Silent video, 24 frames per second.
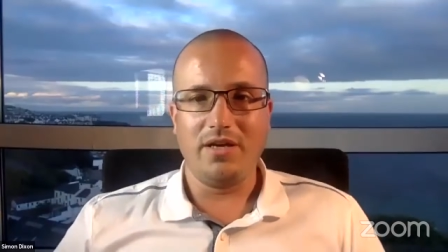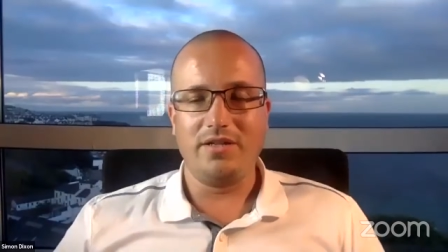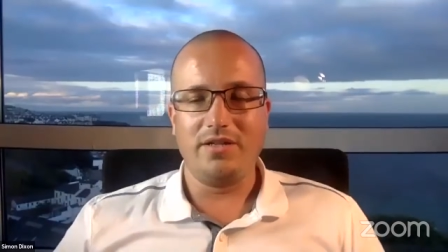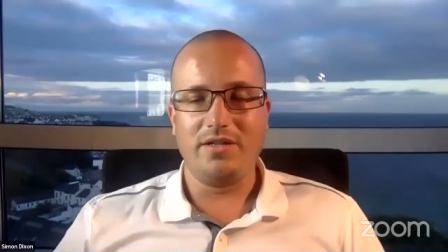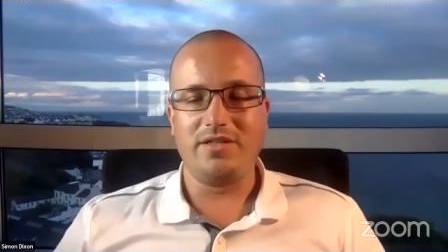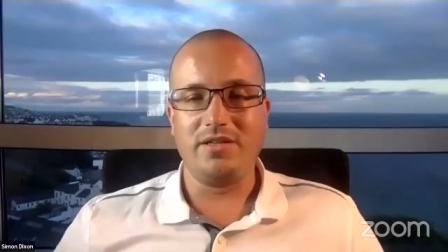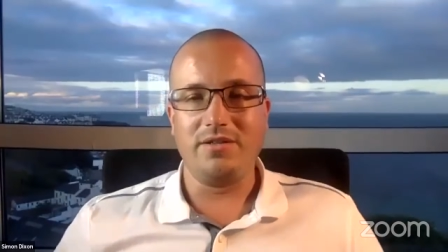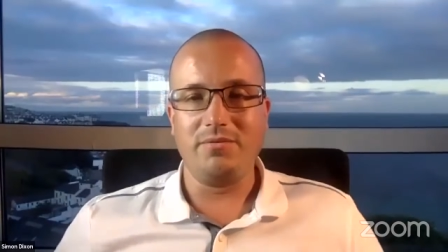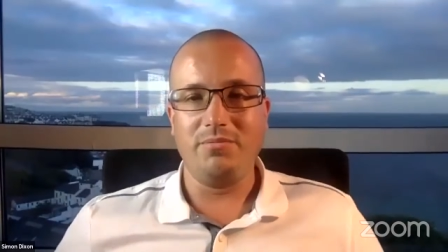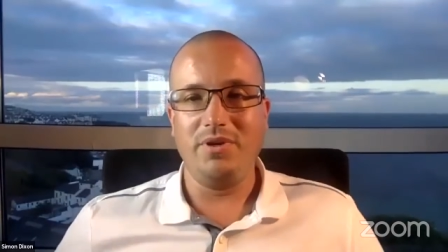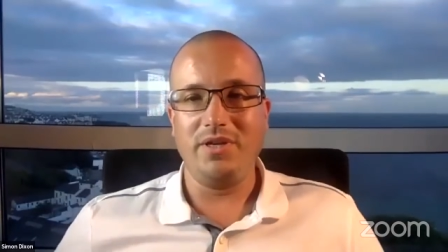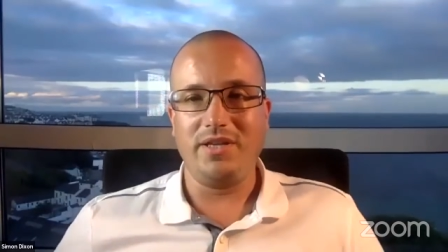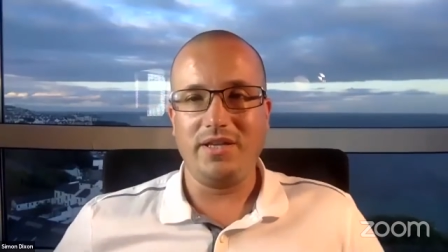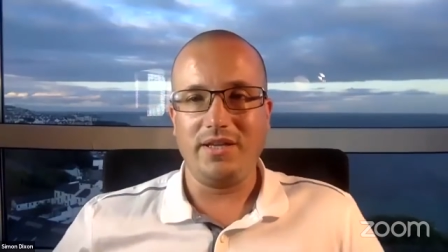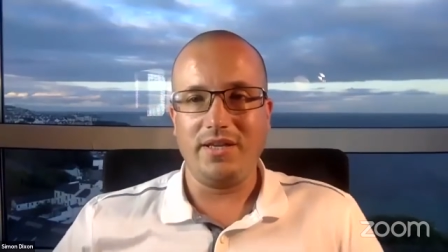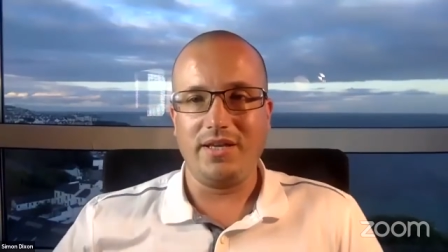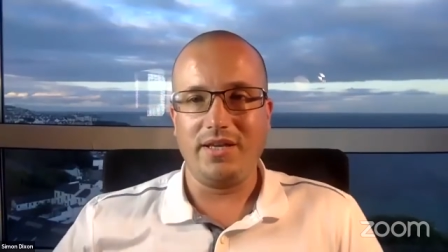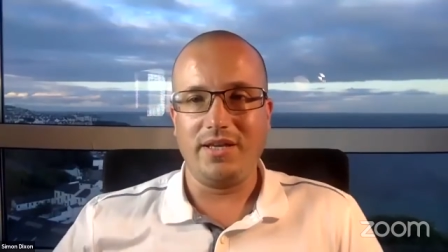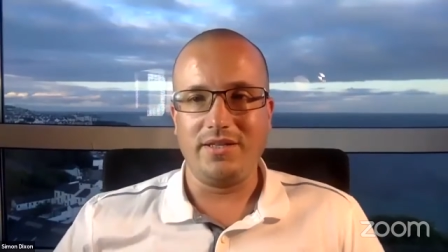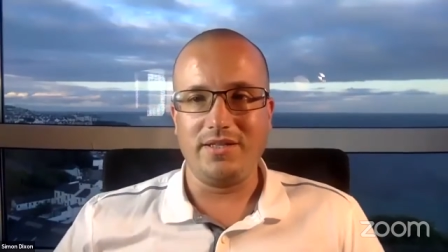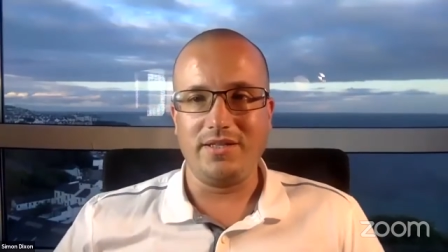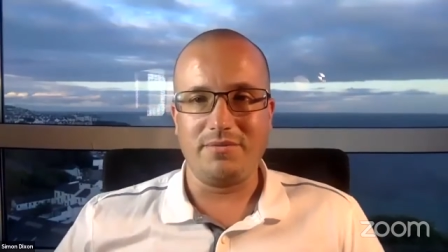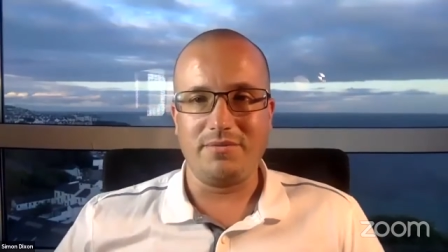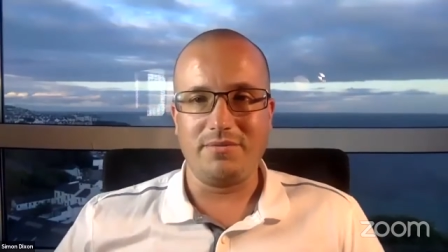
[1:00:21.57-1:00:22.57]
so that we can
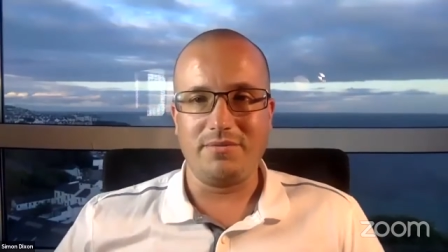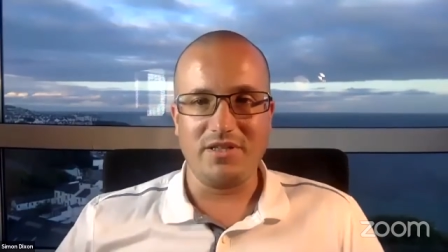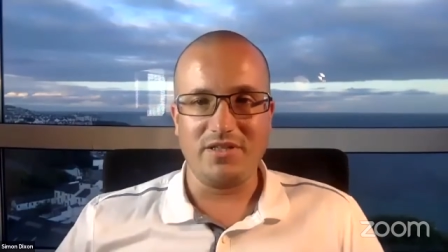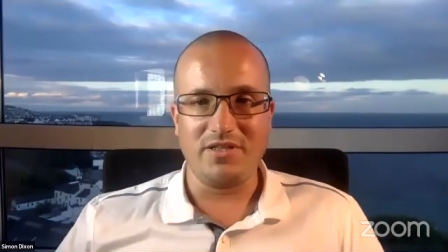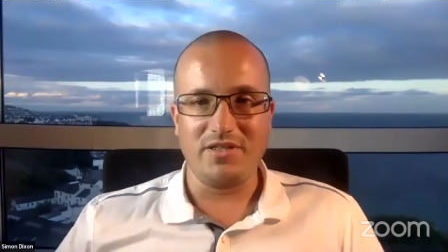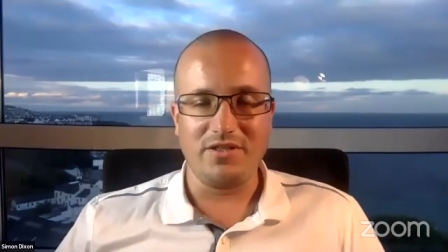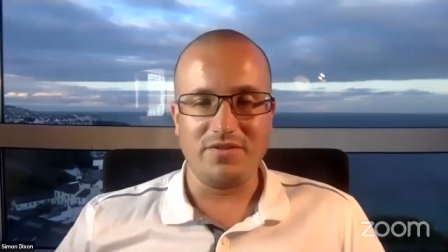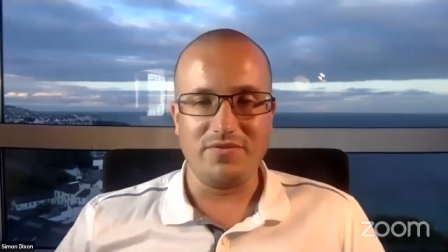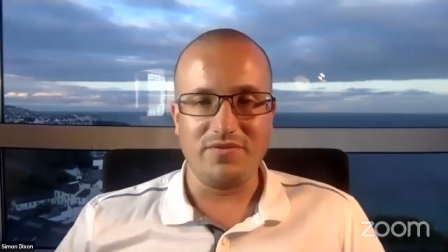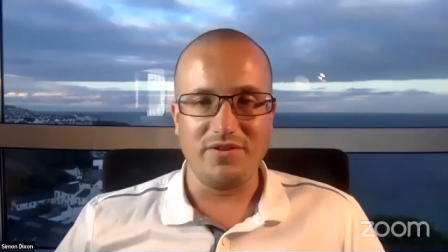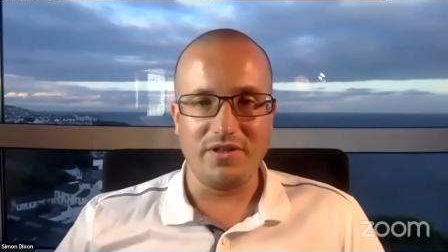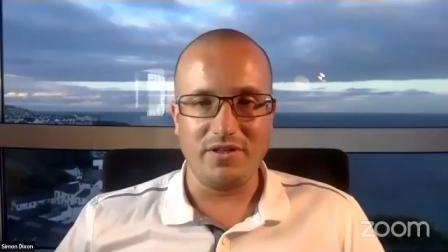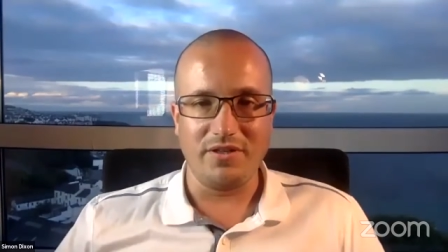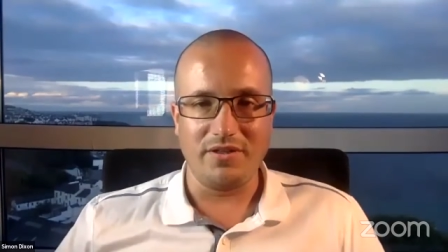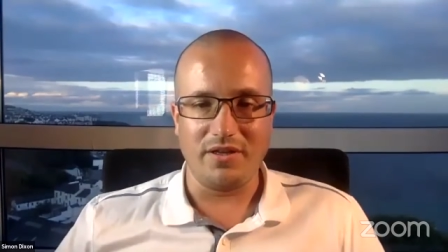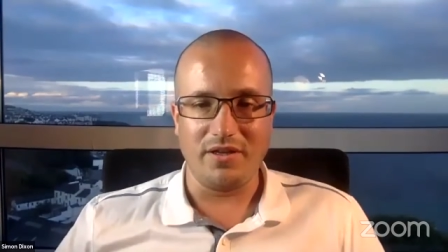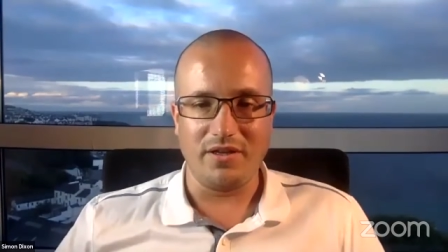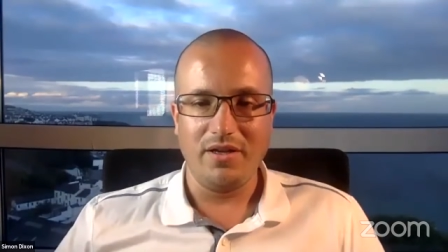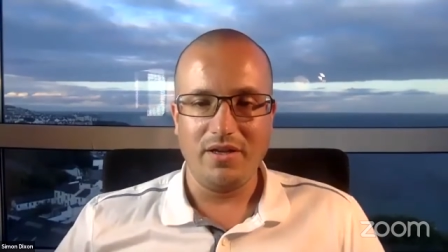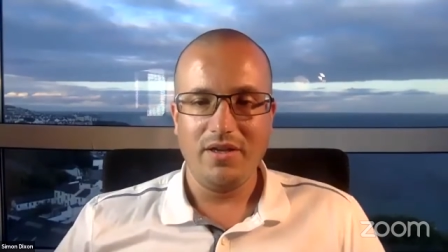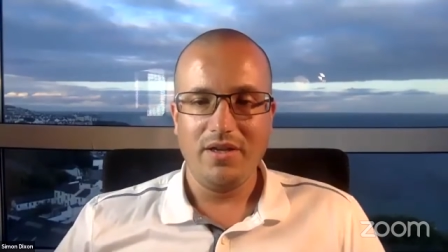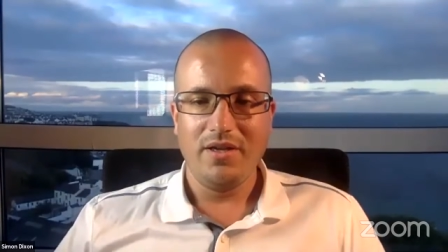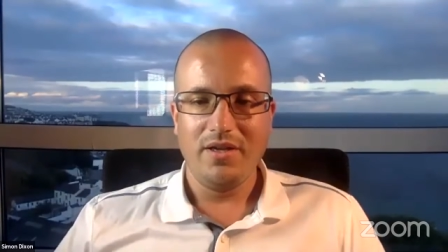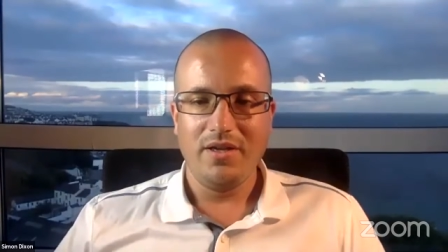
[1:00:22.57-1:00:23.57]
get this message further.